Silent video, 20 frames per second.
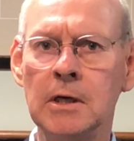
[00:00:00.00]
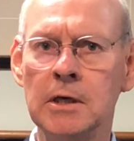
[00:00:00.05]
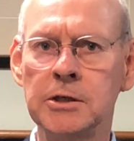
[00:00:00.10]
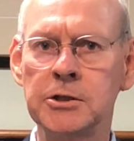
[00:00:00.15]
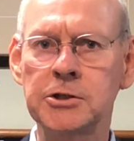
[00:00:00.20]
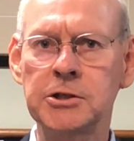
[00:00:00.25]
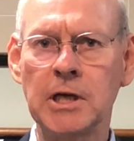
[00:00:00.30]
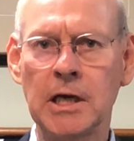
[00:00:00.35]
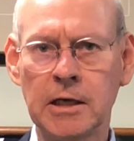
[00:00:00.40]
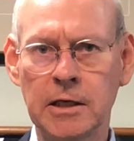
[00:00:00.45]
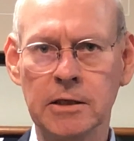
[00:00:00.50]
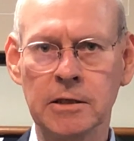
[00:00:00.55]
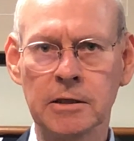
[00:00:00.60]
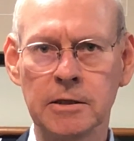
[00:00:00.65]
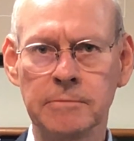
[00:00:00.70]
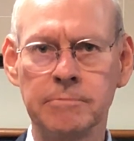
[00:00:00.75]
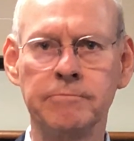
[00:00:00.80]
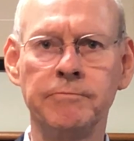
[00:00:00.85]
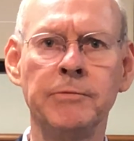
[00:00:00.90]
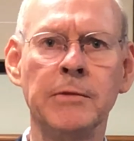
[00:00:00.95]
Second,
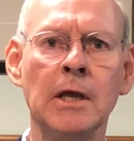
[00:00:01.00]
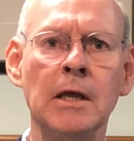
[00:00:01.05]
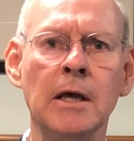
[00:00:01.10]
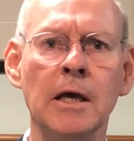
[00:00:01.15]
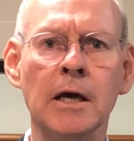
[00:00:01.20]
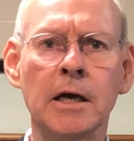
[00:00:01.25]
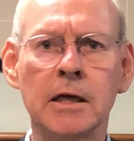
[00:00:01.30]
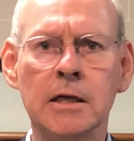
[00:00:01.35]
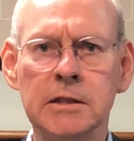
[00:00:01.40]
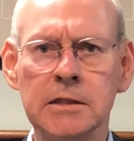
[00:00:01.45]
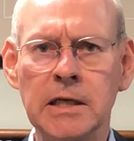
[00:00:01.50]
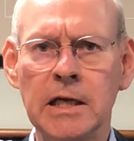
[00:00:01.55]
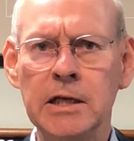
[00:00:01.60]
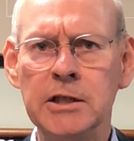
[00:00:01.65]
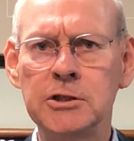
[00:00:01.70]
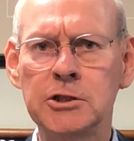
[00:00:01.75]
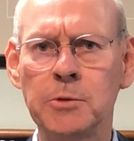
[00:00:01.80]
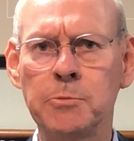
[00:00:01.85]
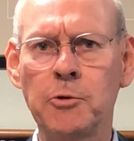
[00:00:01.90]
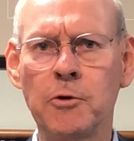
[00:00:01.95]
it
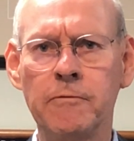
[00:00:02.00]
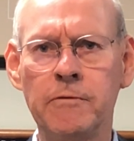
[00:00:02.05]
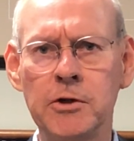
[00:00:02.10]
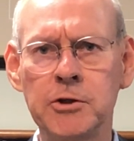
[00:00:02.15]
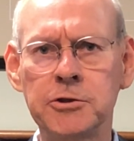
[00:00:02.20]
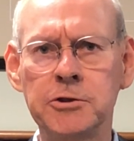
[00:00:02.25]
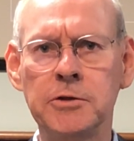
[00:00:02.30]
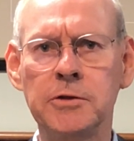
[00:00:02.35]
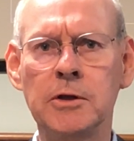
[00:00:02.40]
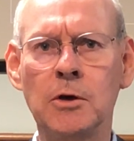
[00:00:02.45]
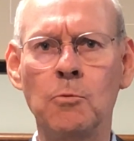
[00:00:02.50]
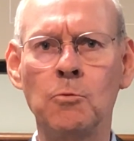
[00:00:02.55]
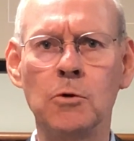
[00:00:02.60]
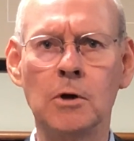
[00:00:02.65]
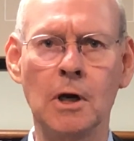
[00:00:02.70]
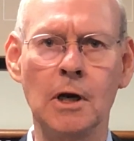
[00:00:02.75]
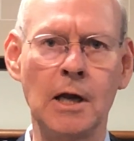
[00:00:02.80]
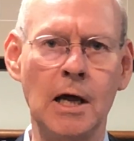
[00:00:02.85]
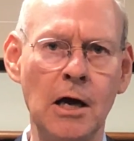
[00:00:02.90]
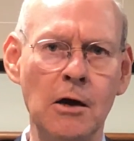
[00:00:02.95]
contains a provision that would
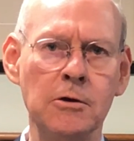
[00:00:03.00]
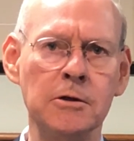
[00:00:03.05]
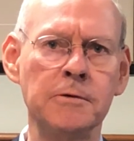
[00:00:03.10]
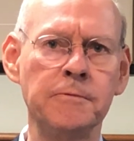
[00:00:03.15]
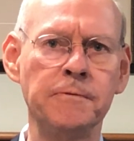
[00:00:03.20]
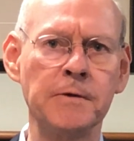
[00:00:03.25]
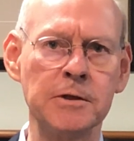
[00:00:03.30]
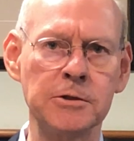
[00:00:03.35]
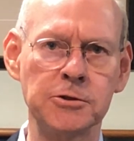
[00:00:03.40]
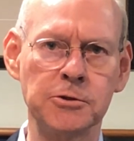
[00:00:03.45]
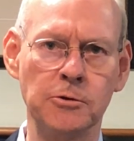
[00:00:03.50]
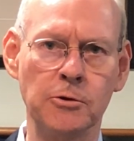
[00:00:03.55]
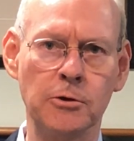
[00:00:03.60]
allow defense